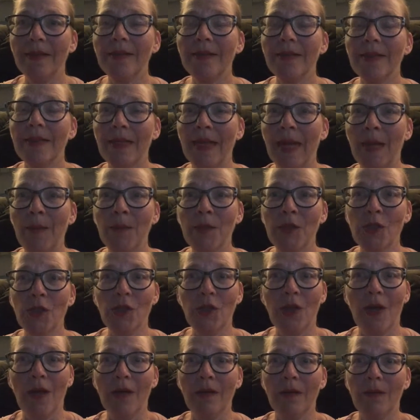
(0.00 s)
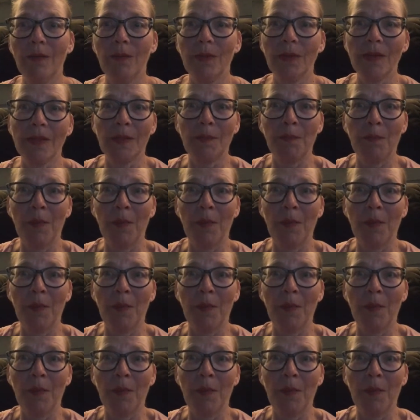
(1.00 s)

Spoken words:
and the neighbor's dog was